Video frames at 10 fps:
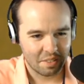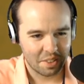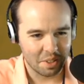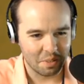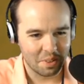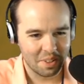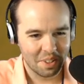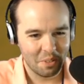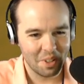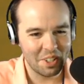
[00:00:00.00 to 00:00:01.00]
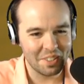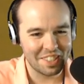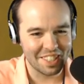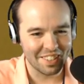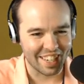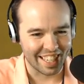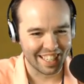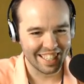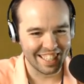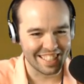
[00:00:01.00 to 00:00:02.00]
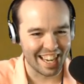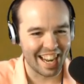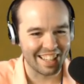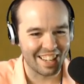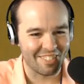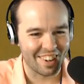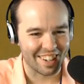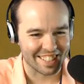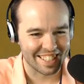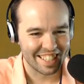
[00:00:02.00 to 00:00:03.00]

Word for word: You... What are you doing? That's not how that works.